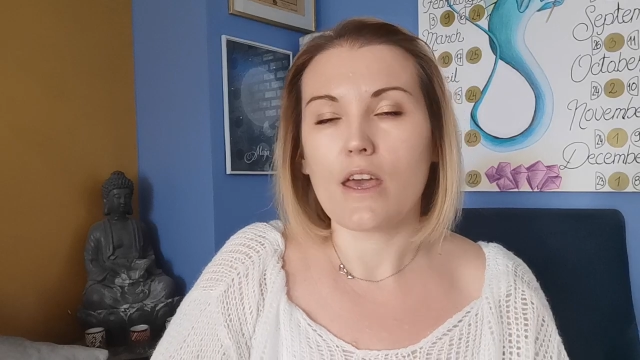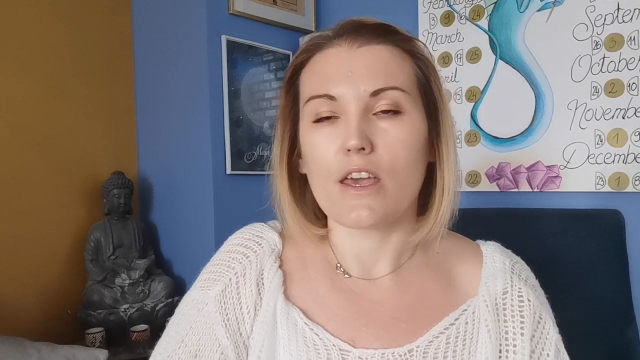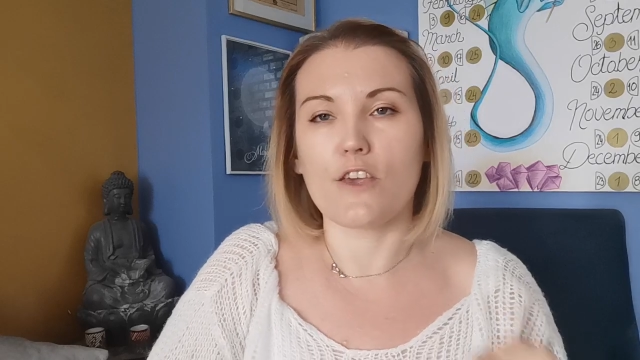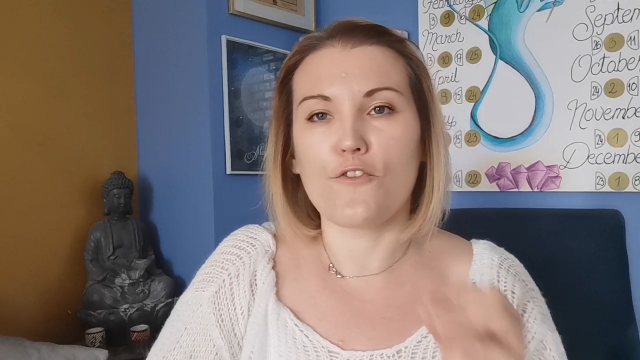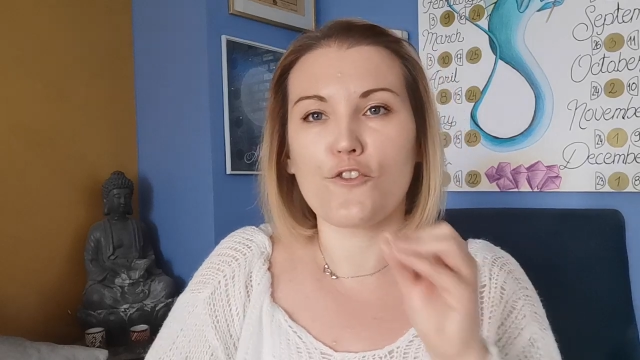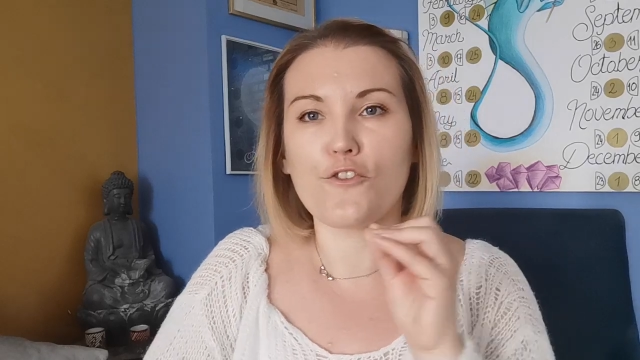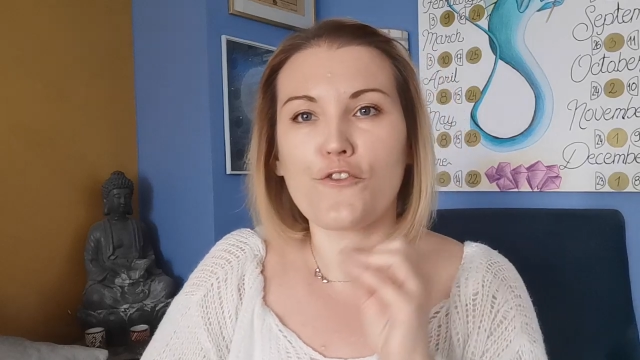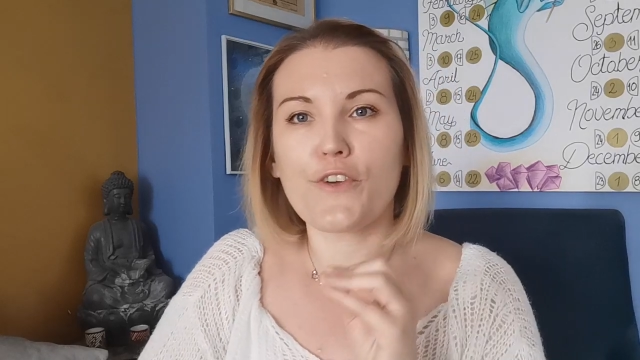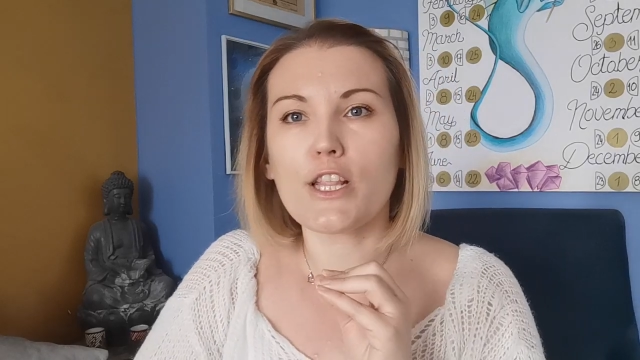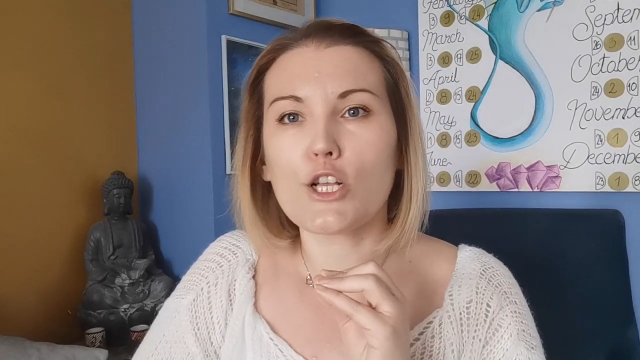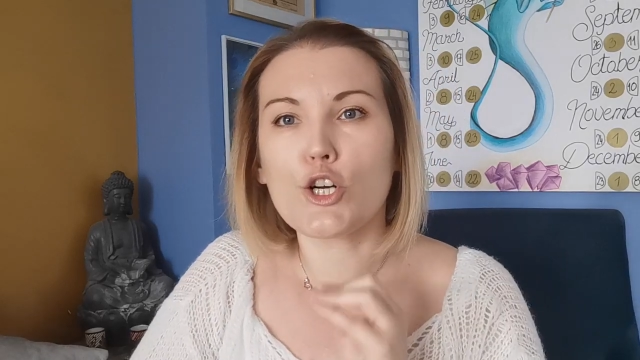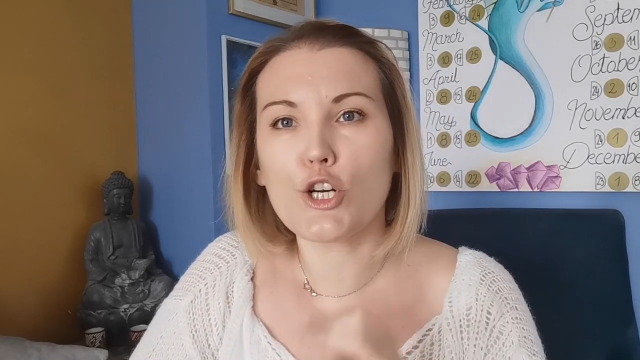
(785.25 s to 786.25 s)
If you
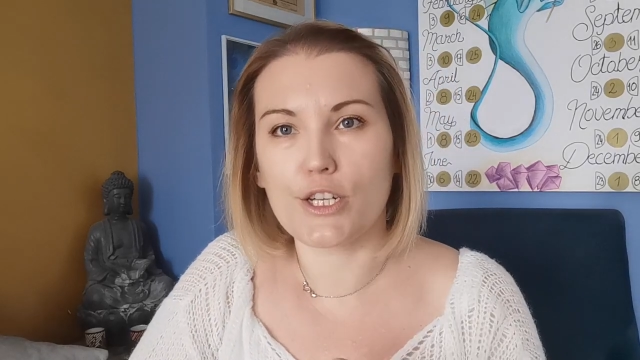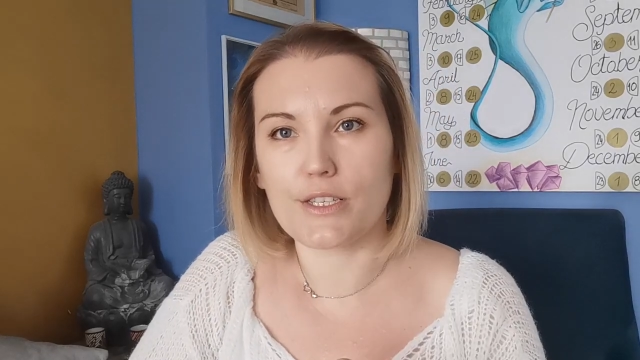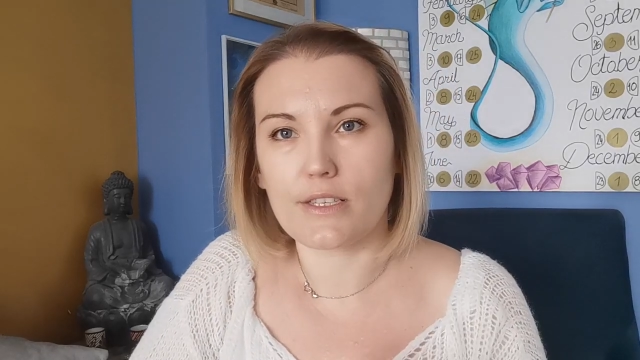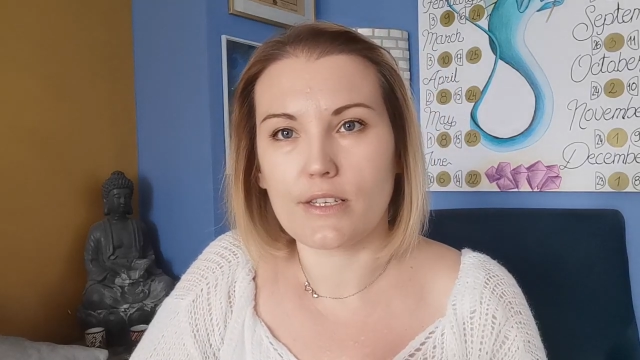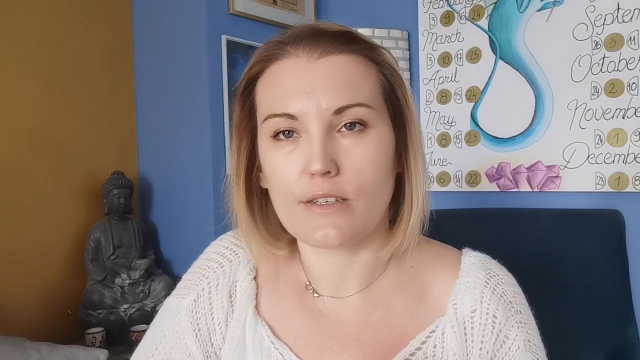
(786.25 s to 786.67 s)
feel good,